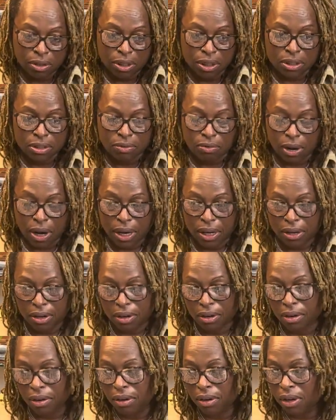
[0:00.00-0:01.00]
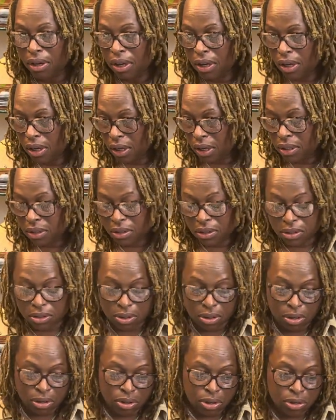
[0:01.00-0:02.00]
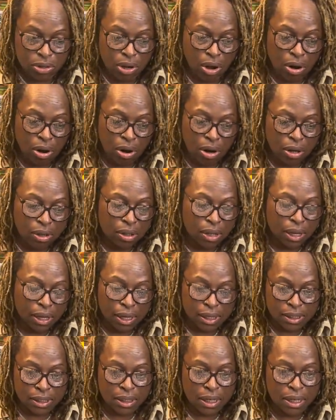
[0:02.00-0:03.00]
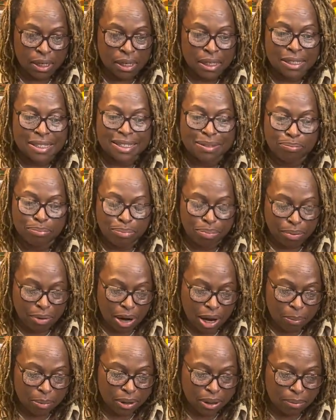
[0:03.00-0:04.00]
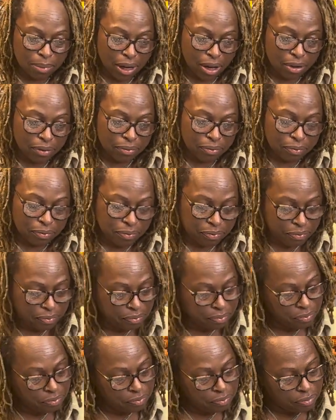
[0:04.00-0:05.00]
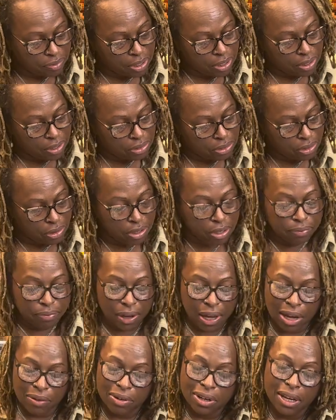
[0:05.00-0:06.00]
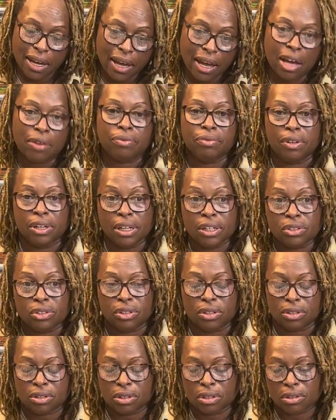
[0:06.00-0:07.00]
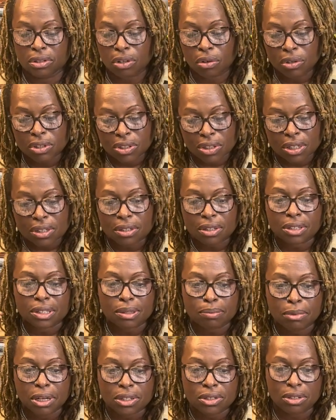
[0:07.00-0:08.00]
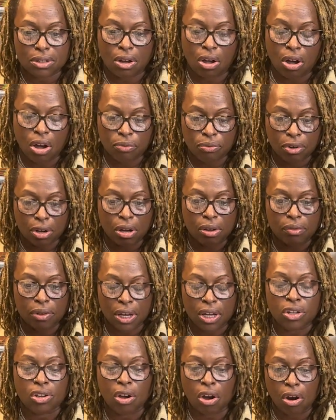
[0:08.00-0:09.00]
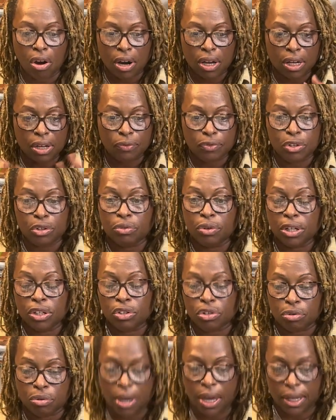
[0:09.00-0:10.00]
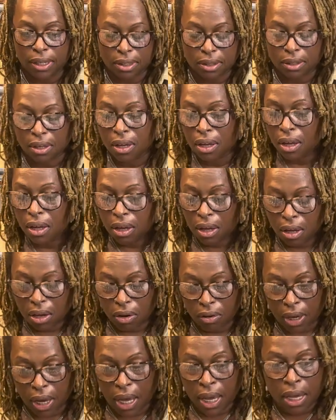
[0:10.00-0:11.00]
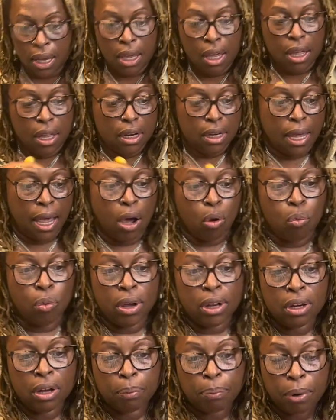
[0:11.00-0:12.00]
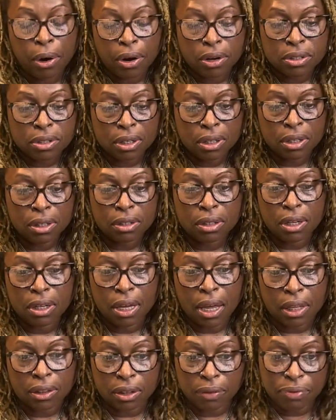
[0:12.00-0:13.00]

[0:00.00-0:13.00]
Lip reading: this right here is considered a yard. Like I said, it's probably about 35 and a half inches. So it's just a smidget off of a yard if you're in US. Okay, now when a person at the